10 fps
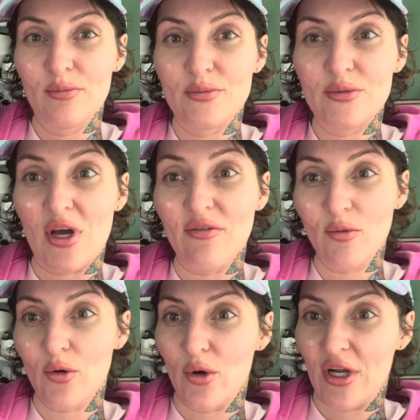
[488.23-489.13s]
So I have a
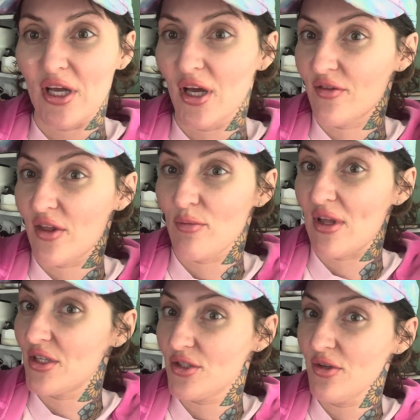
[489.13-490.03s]
recording of them
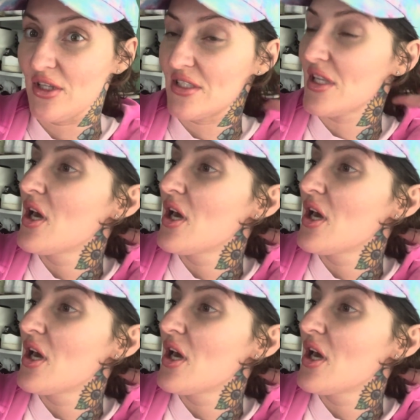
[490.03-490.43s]
like doing this.